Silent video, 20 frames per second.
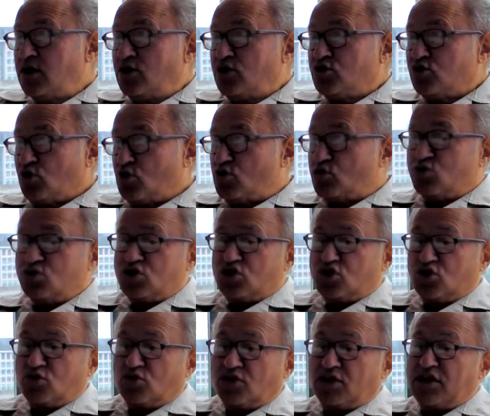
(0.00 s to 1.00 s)
So you could
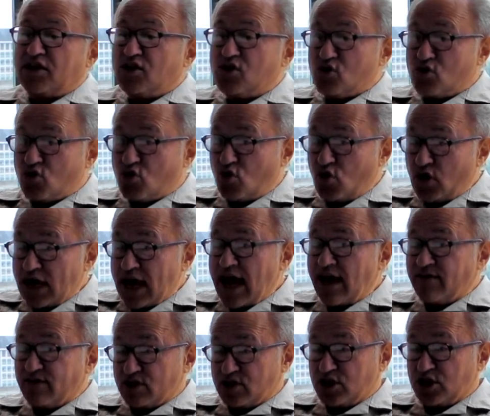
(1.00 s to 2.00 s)
certainly, you could
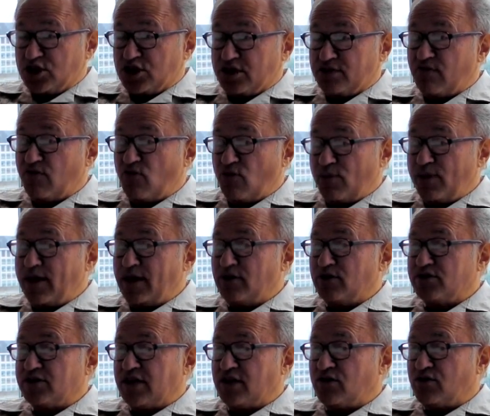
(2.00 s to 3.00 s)
have a system of
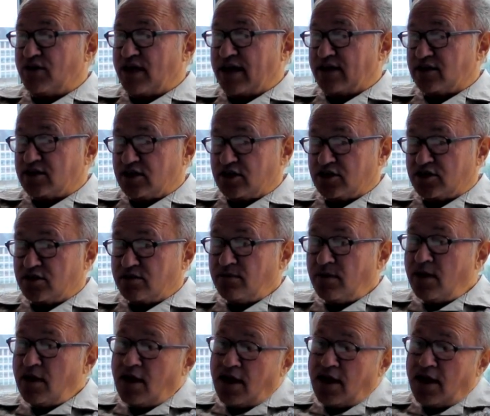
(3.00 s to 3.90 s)
appeals under that system.